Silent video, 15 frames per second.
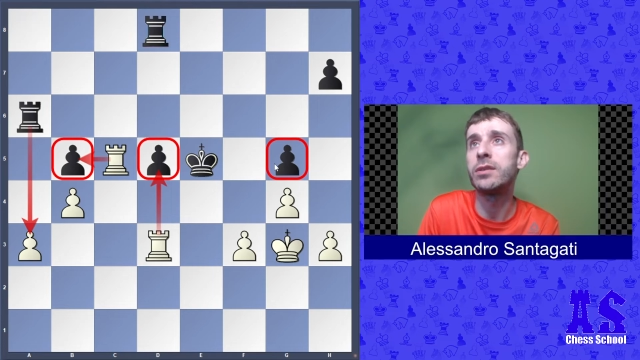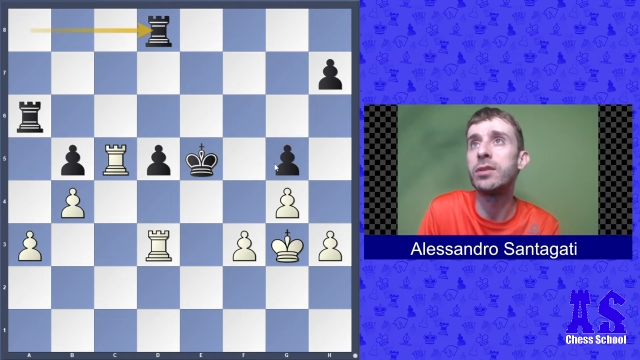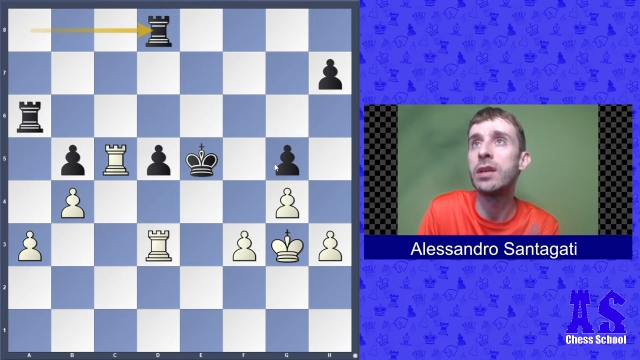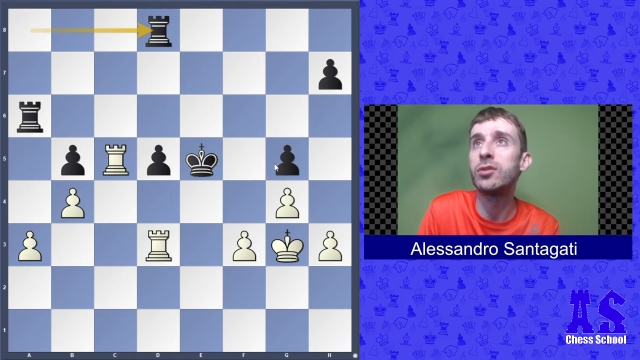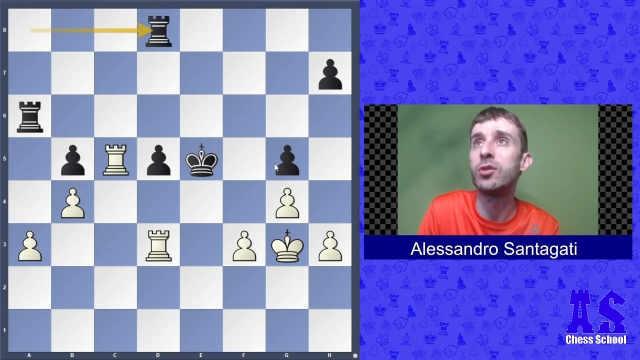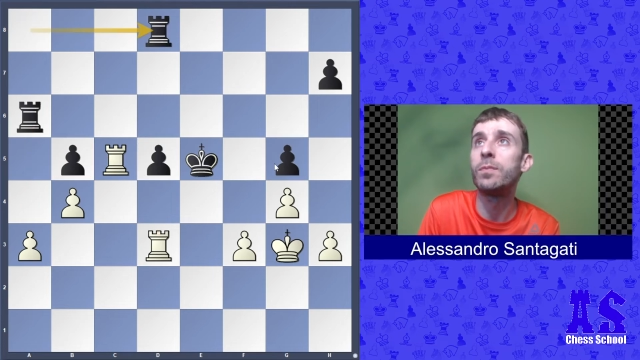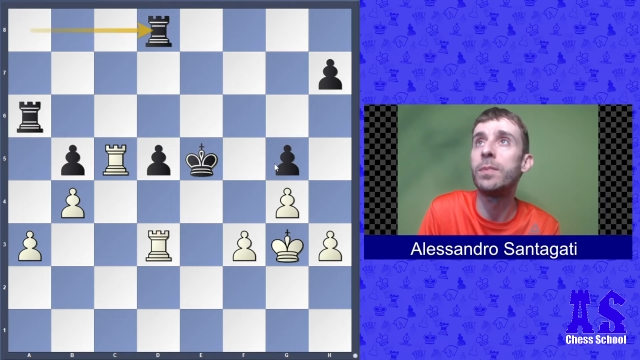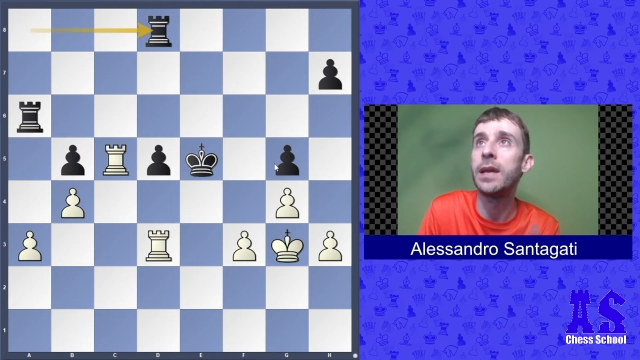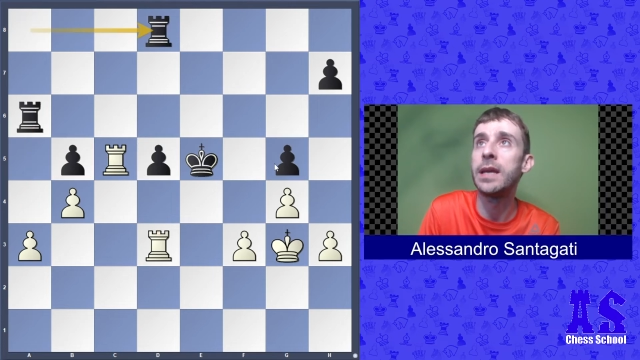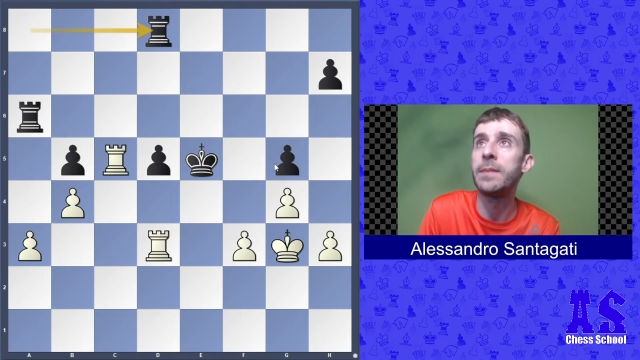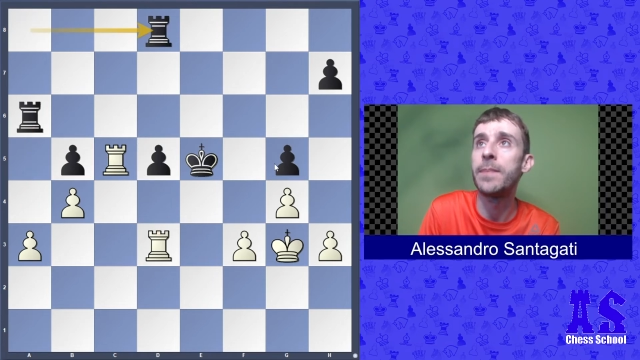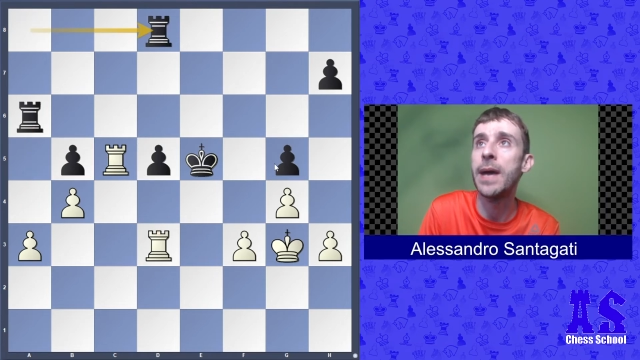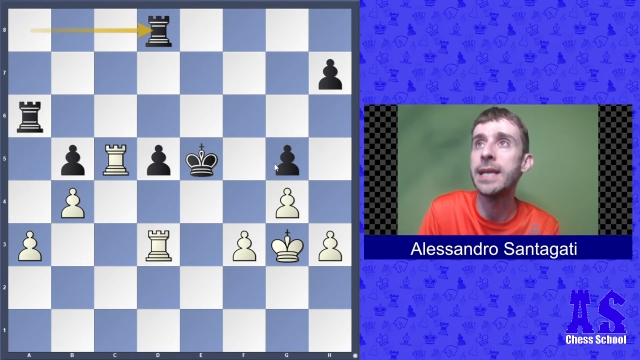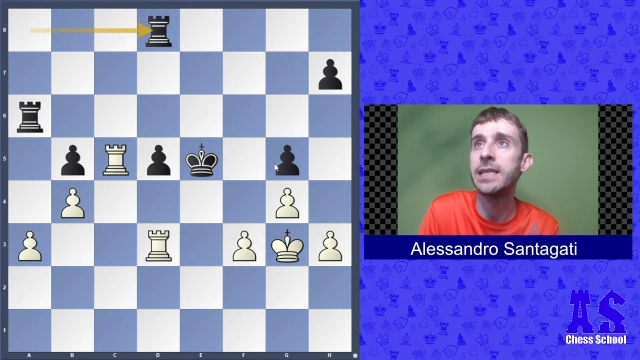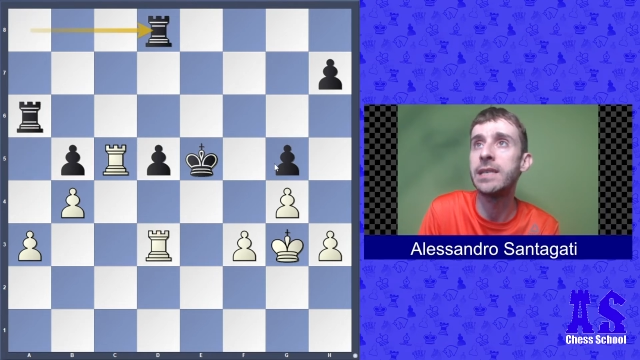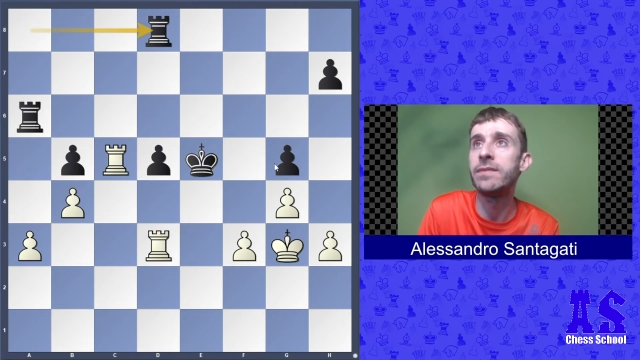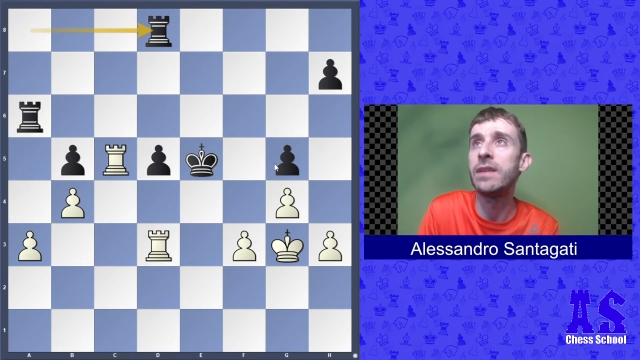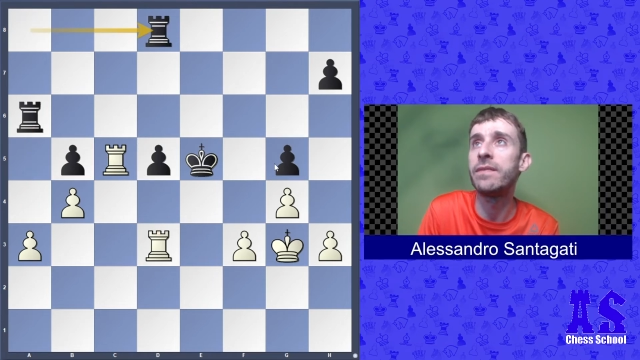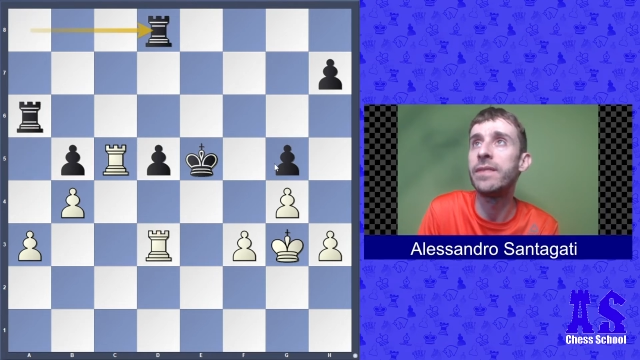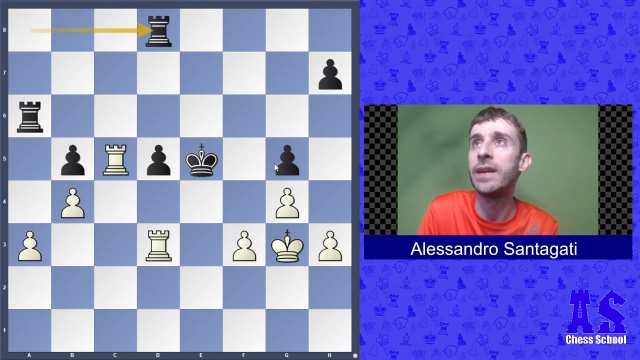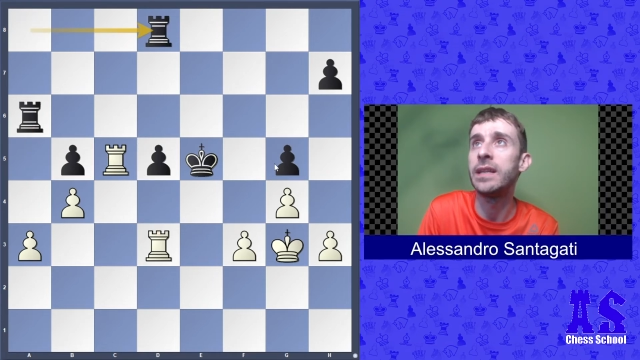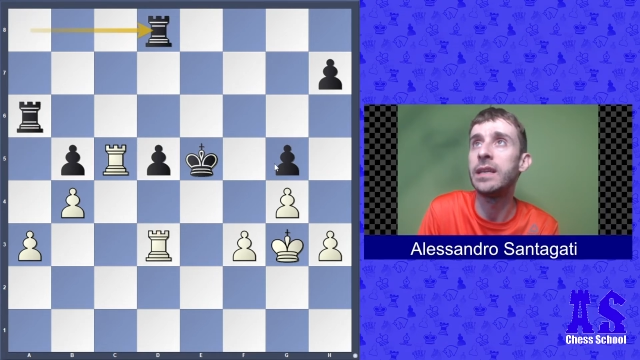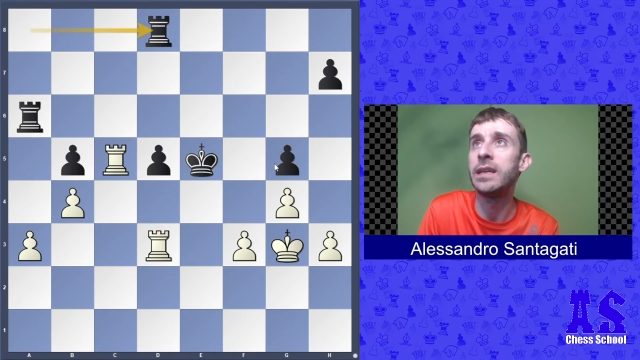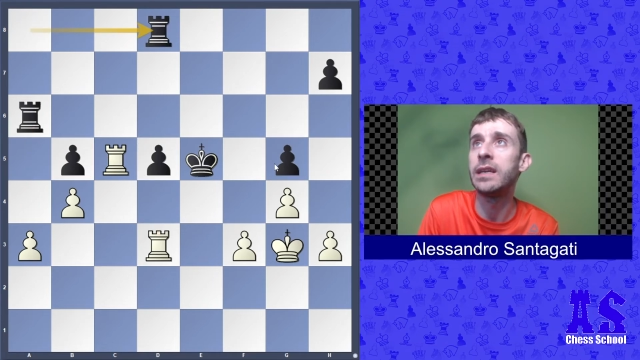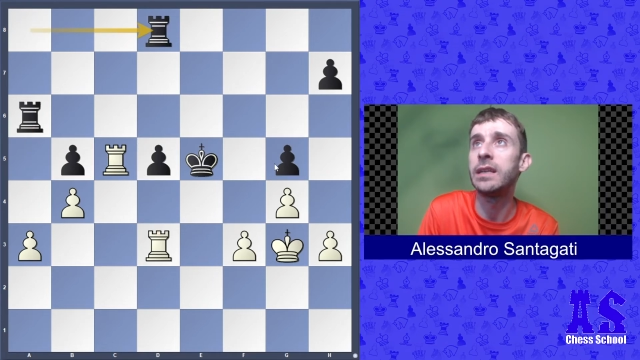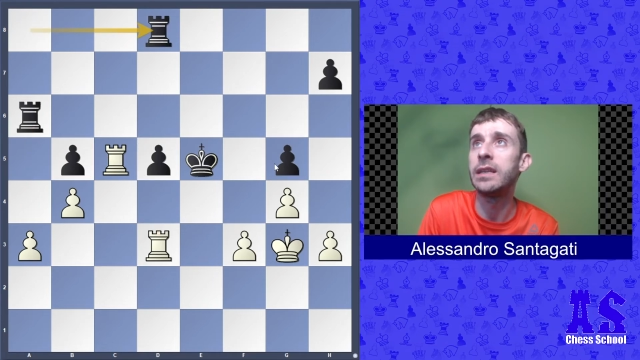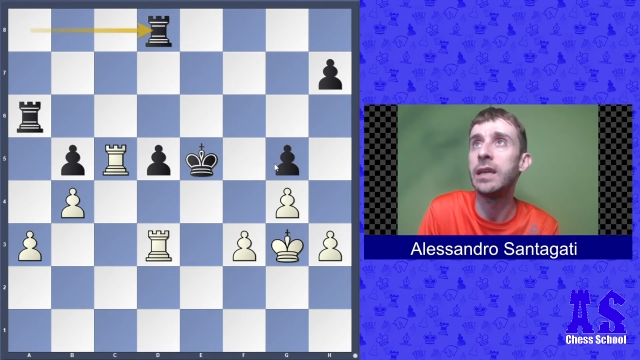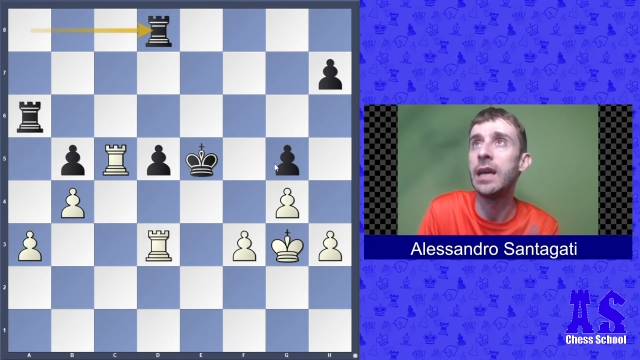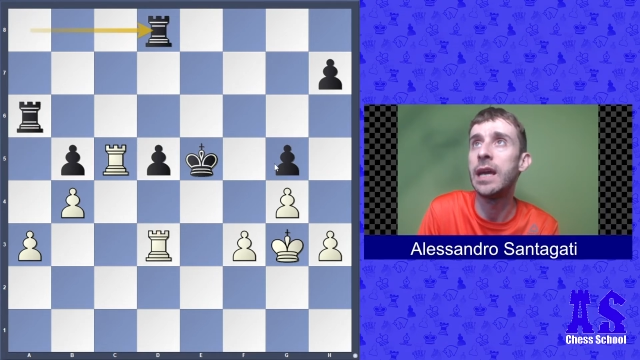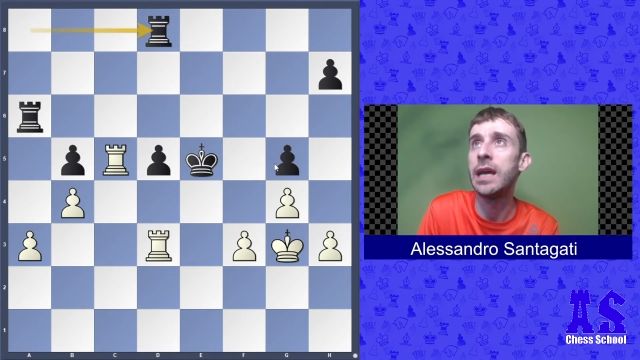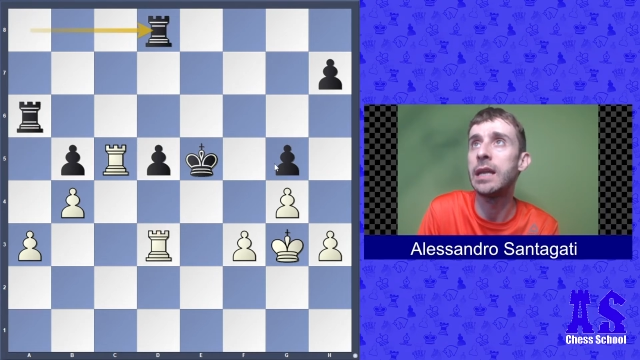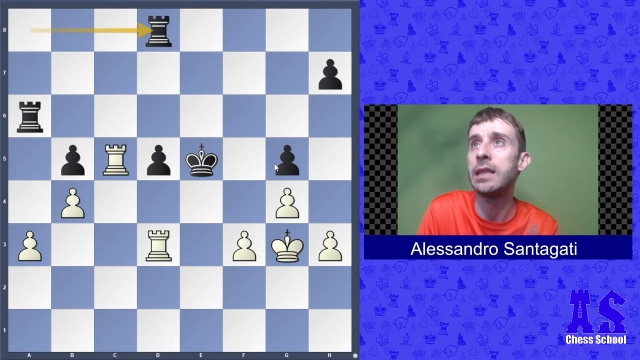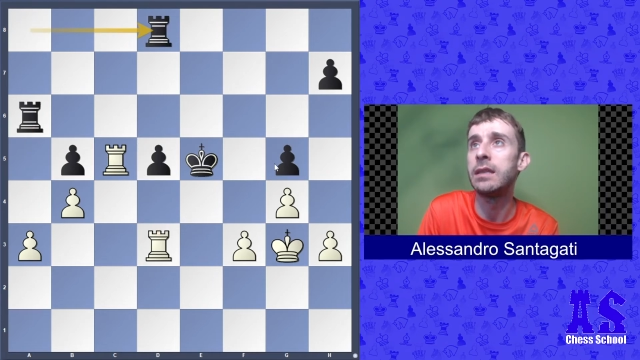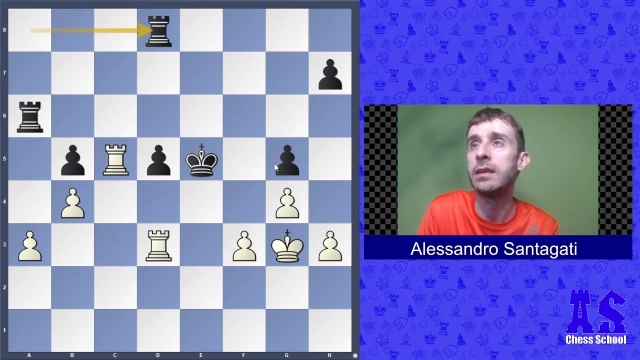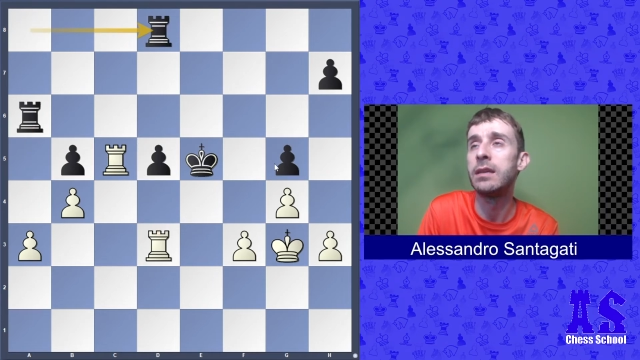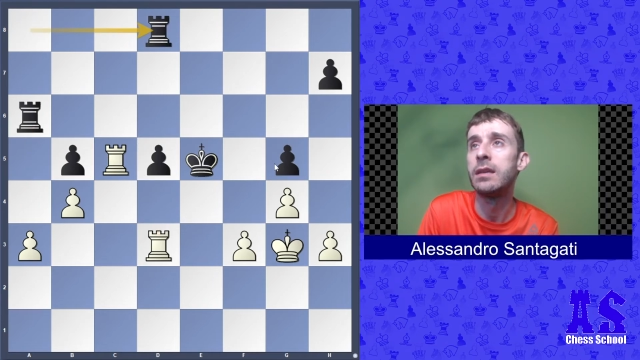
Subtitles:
so he has to play passive defending d8,